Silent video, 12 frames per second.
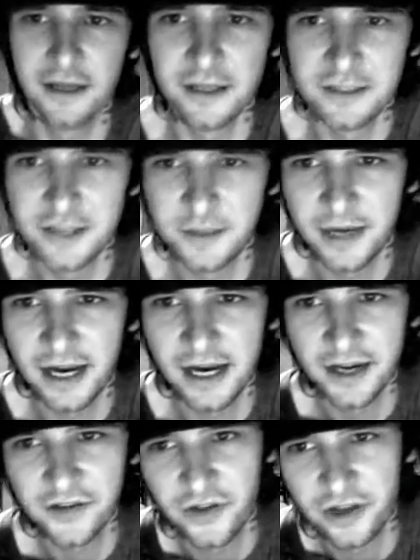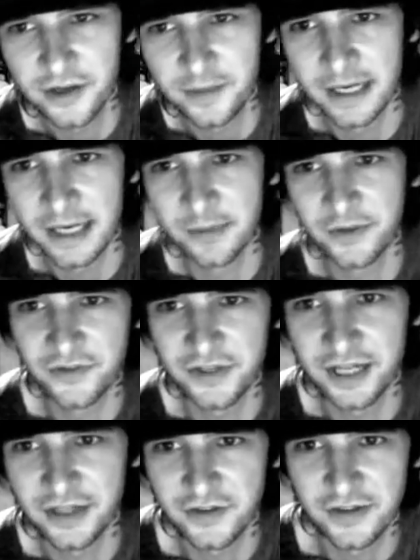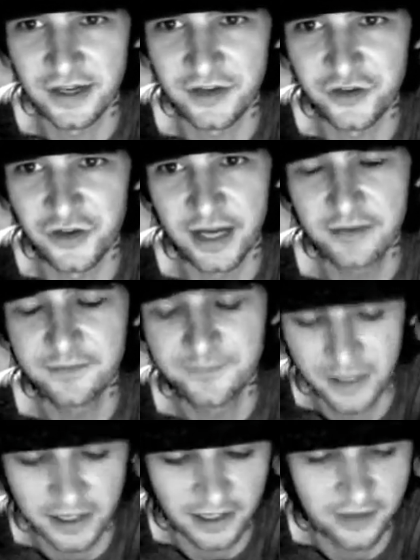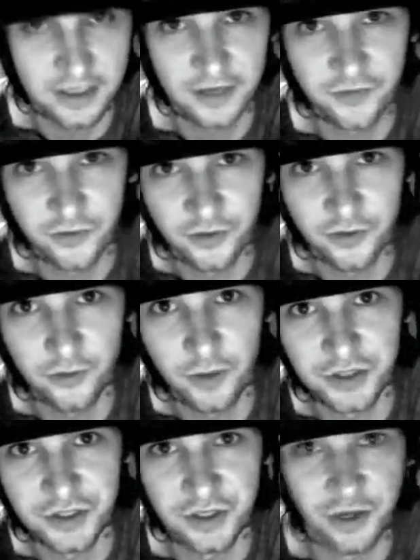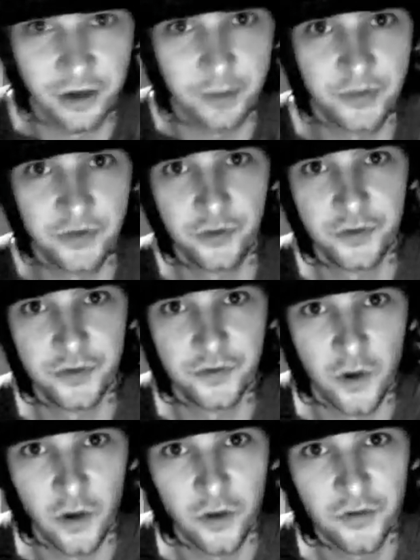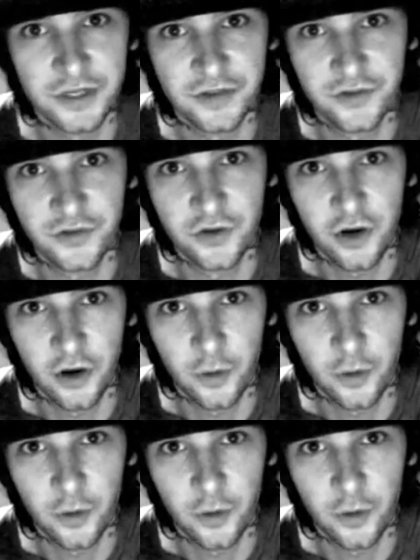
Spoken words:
What's up, guys? My name is Jens St. J. Thank you for watching another episode of All Things Guitar